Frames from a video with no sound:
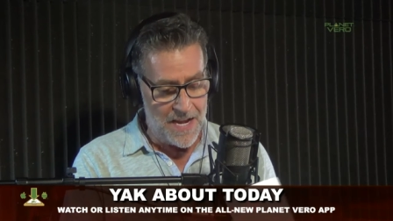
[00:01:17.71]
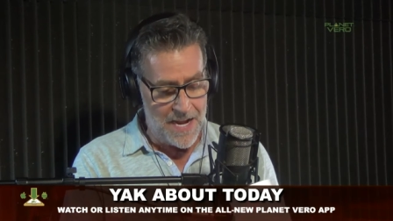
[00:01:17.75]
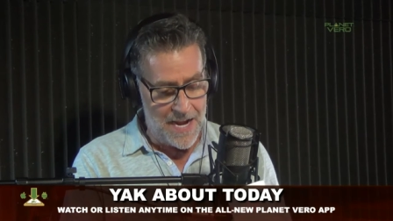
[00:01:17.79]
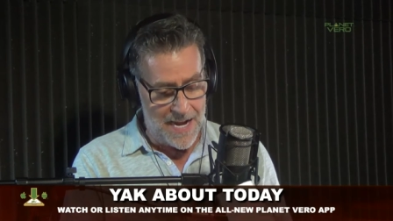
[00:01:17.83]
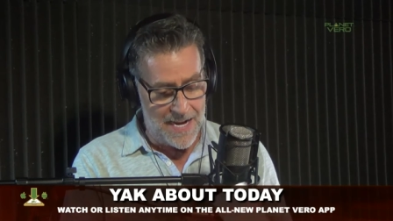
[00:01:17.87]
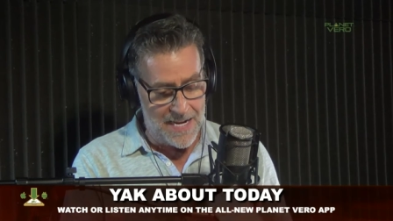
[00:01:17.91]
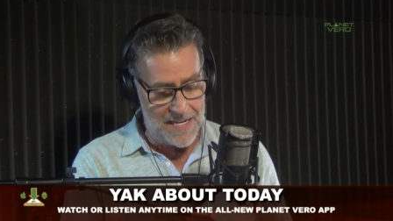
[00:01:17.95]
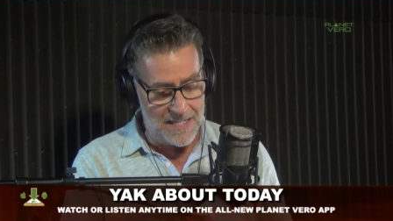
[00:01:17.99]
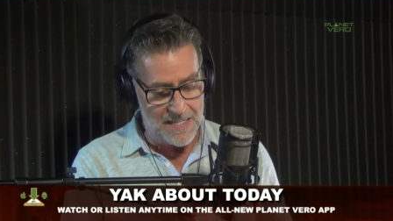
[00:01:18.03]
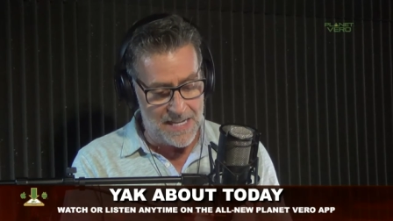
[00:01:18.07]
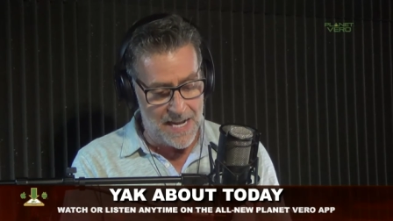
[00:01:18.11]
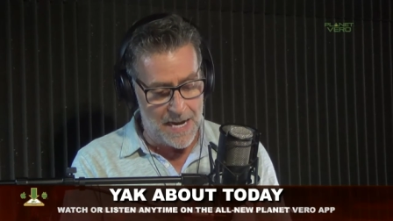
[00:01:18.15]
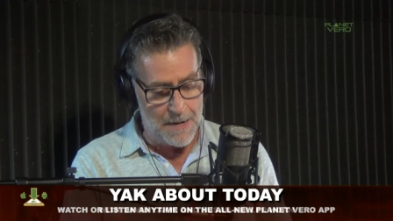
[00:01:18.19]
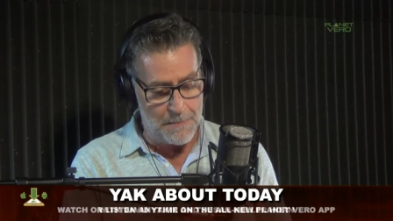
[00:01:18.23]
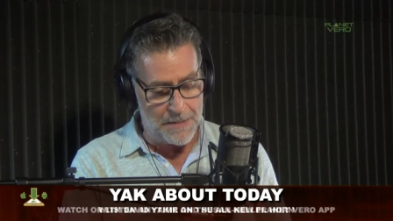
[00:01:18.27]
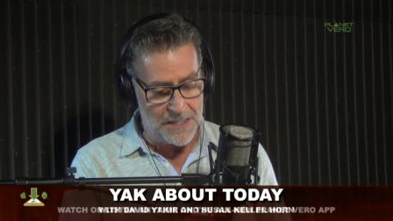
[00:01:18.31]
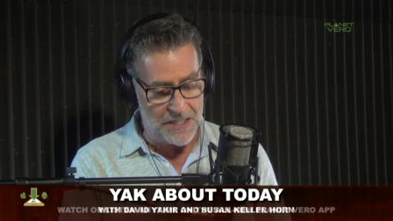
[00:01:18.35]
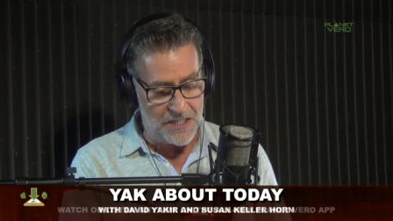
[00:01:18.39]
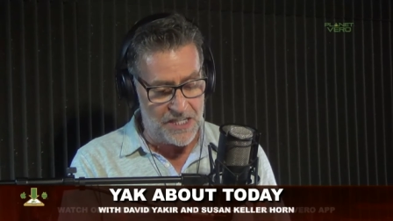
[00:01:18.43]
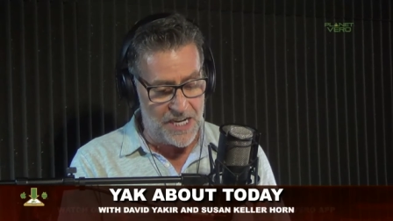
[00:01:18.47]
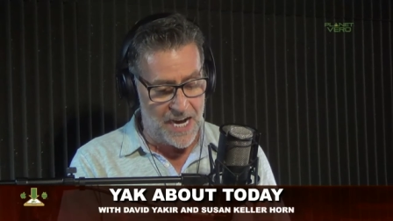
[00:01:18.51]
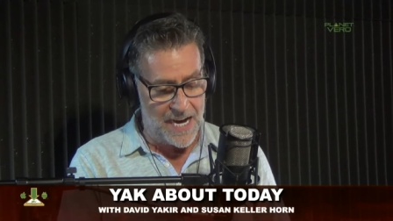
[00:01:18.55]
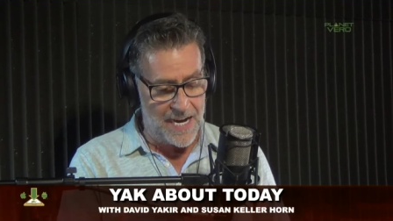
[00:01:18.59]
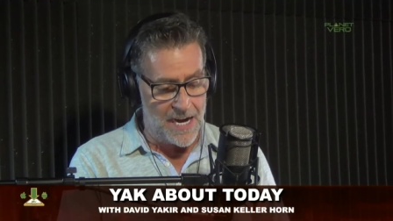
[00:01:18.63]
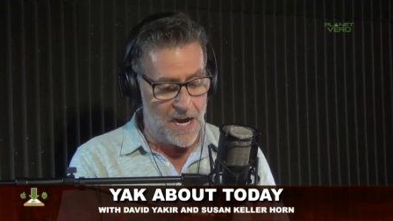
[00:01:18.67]
His name is
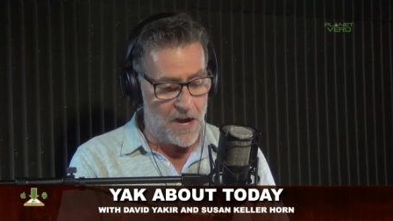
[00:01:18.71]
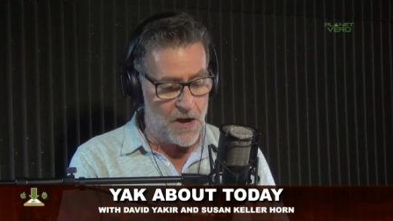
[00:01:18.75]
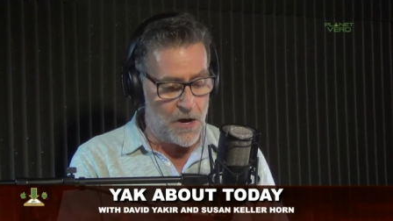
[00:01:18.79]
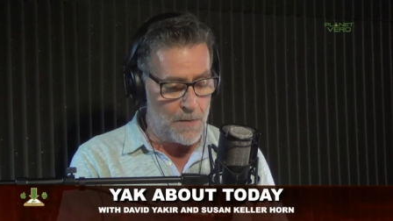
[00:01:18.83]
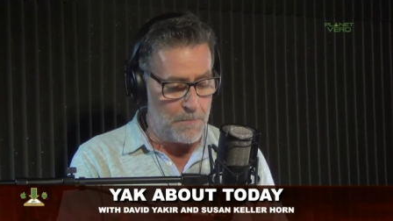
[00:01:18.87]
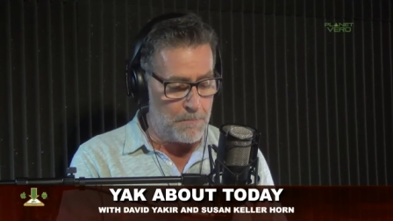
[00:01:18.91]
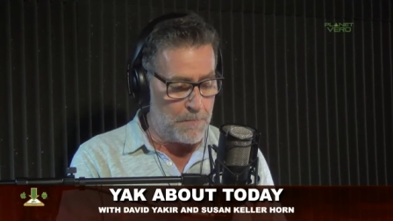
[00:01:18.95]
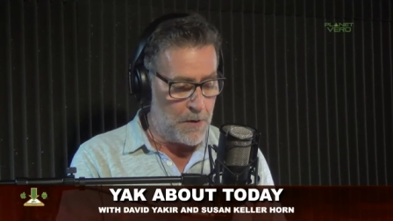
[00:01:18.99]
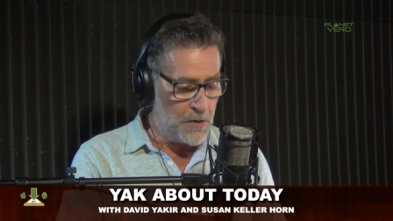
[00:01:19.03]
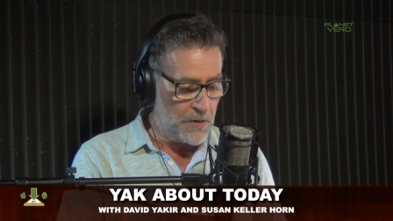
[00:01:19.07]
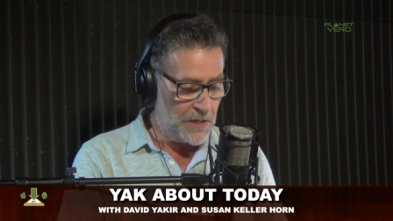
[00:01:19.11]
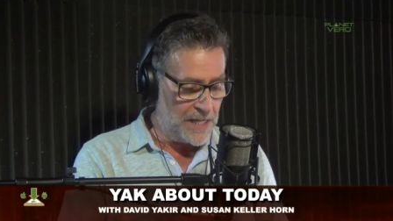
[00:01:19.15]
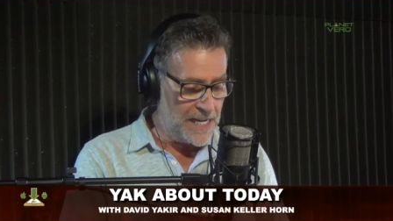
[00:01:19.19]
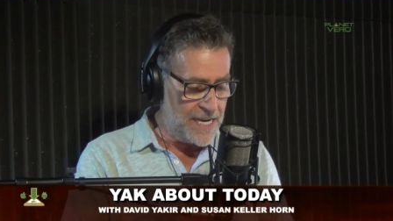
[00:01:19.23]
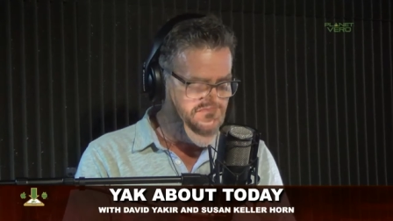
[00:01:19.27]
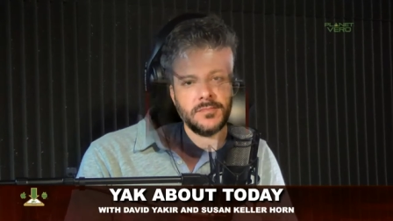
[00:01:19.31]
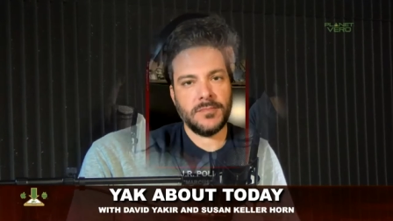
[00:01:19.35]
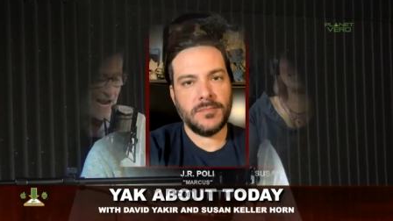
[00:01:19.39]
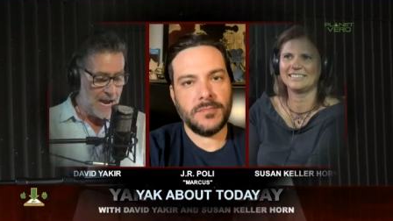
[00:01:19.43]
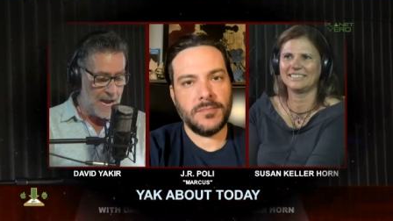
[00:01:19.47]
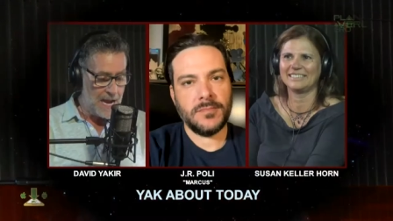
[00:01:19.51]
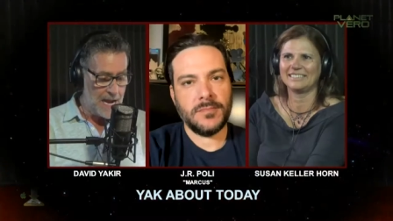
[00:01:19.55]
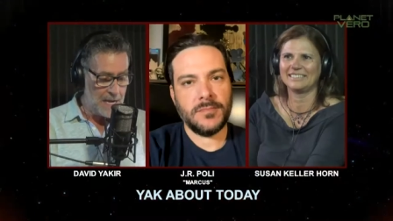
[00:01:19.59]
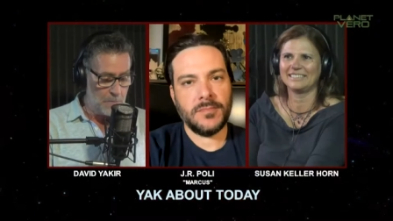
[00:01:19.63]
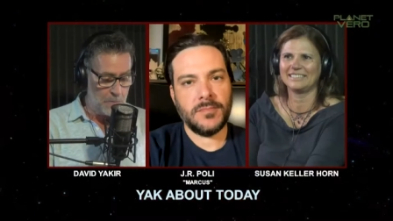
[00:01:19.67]
J.R. Poli,
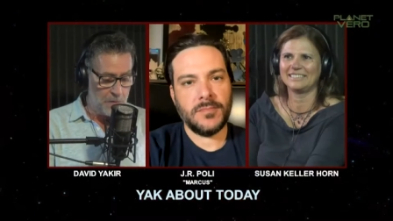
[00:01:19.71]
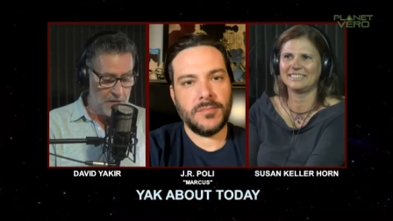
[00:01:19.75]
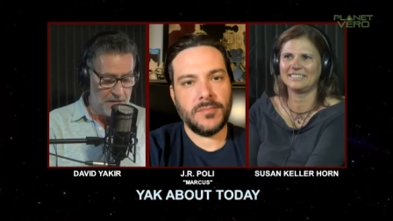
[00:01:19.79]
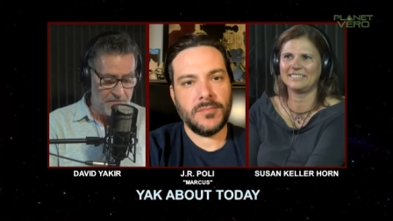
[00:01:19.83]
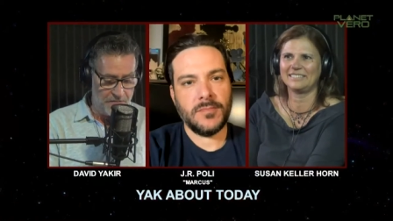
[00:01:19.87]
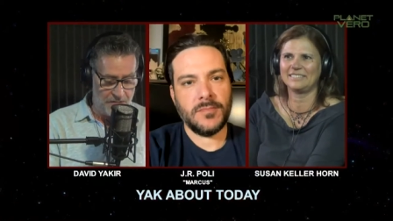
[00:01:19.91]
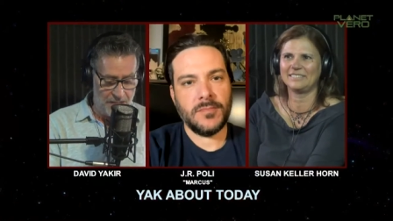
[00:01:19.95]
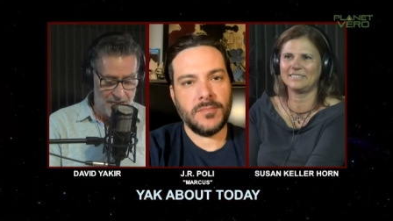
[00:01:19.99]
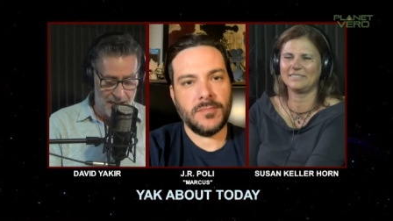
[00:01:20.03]
and we've